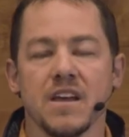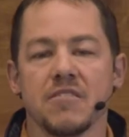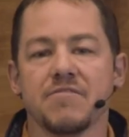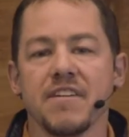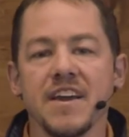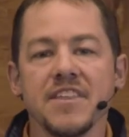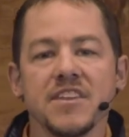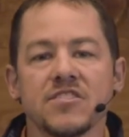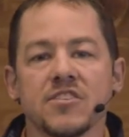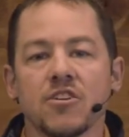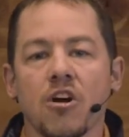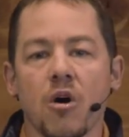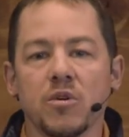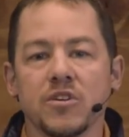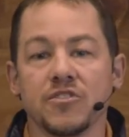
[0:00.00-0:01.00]
Faith isn't
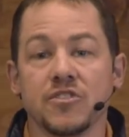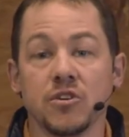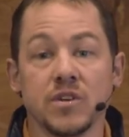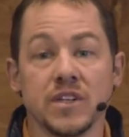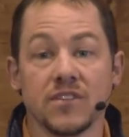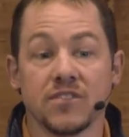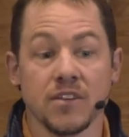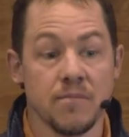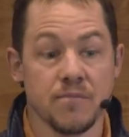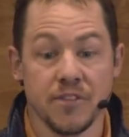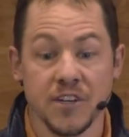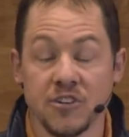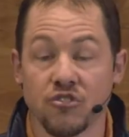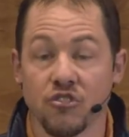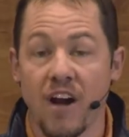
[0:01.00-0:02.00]
always doing
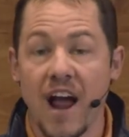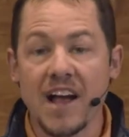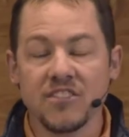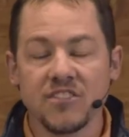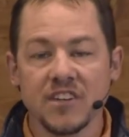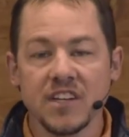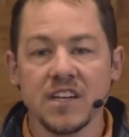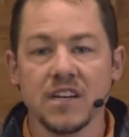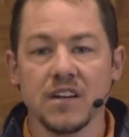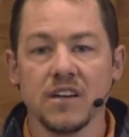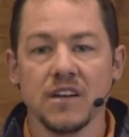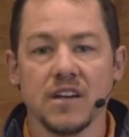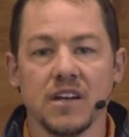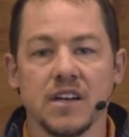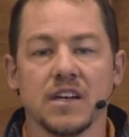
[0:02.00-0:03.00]
something drastic,
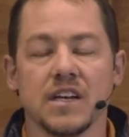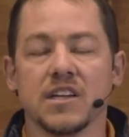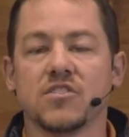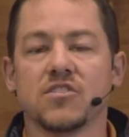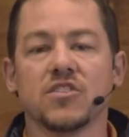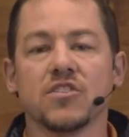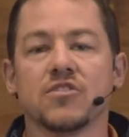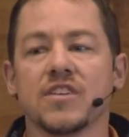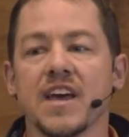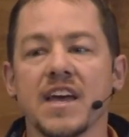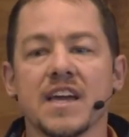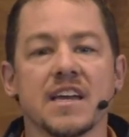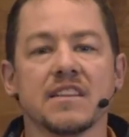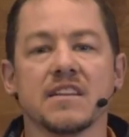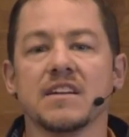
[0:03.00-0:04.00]
it's just
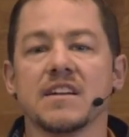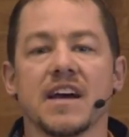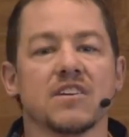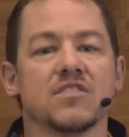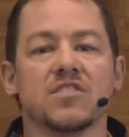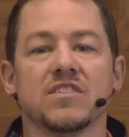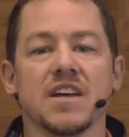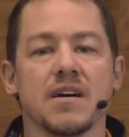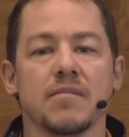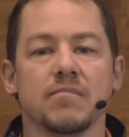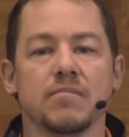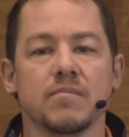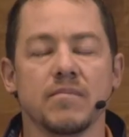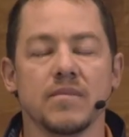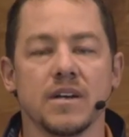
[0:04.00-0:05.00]
taking the next step.
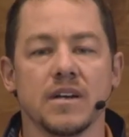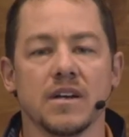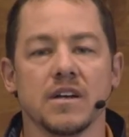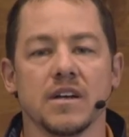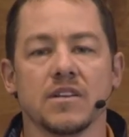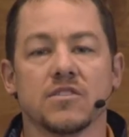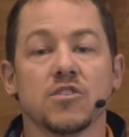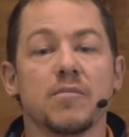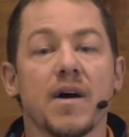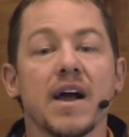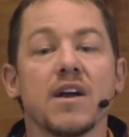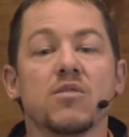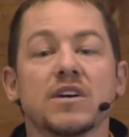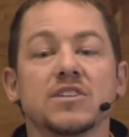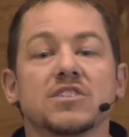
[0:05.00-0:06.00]
And so, my
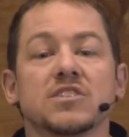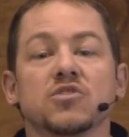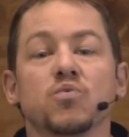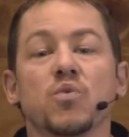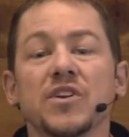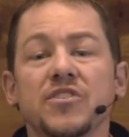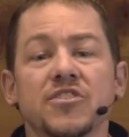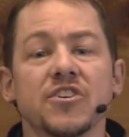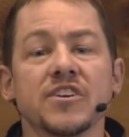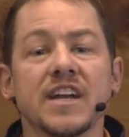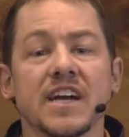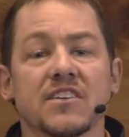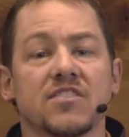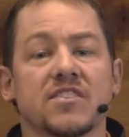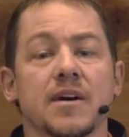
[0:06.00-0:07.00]
question is what's your
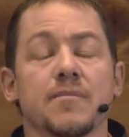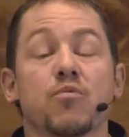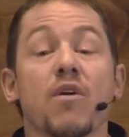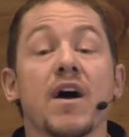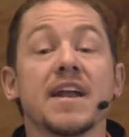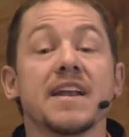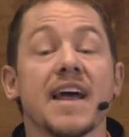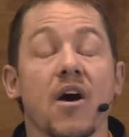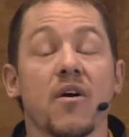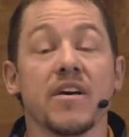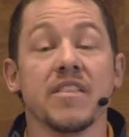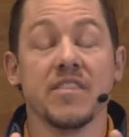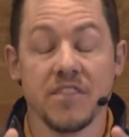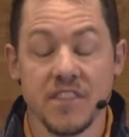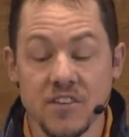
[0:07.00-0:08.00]
next step right now
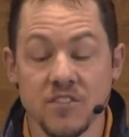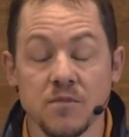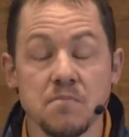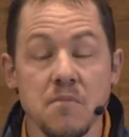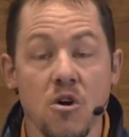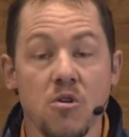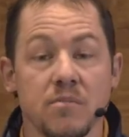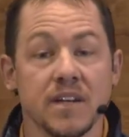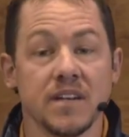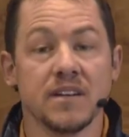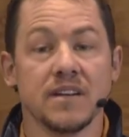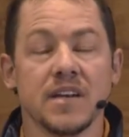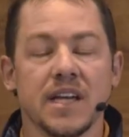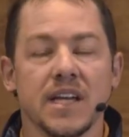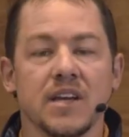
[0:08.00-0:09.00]
in this moment?
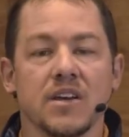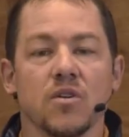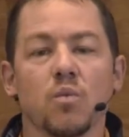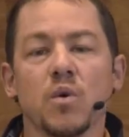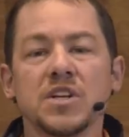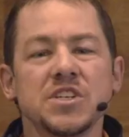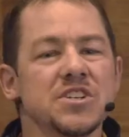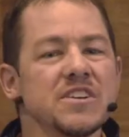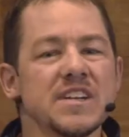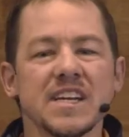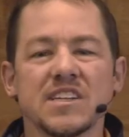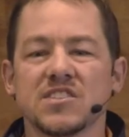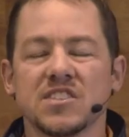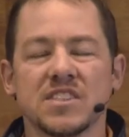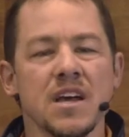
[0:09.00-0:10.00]
What's your
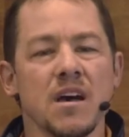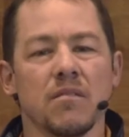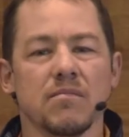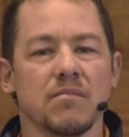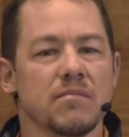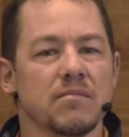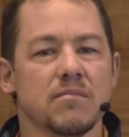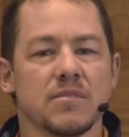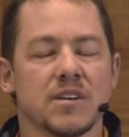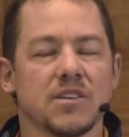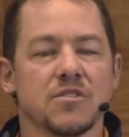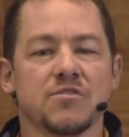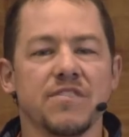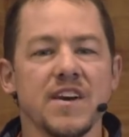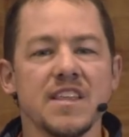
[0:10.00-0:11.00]
next step?
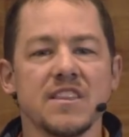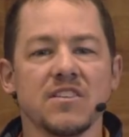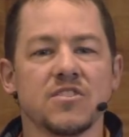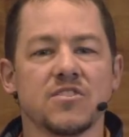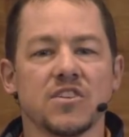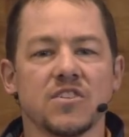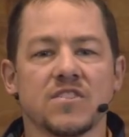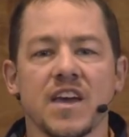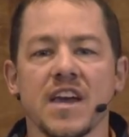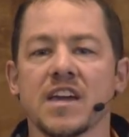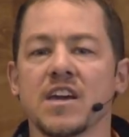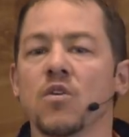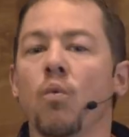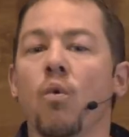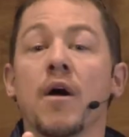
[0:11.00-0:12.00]
Because faith is just
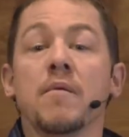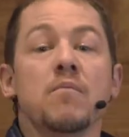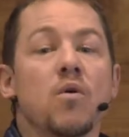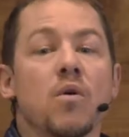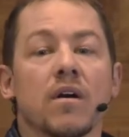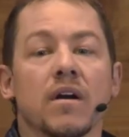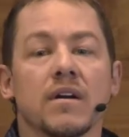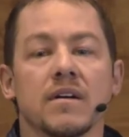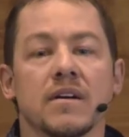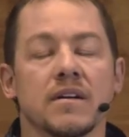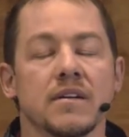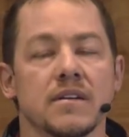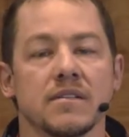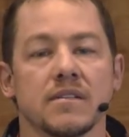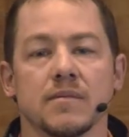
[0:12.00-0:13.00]
taking one more.
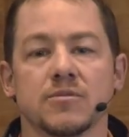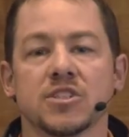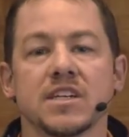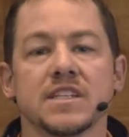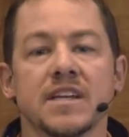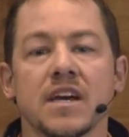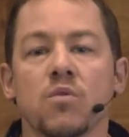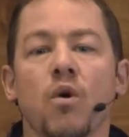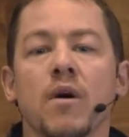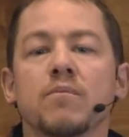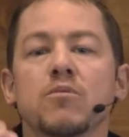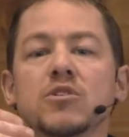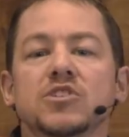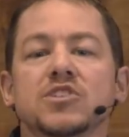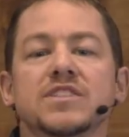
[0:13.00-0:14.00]
I'm just going to take one
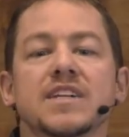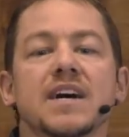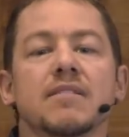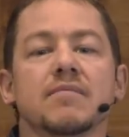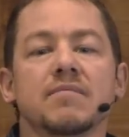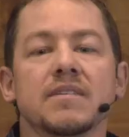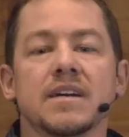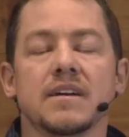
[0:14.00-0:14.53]
more step.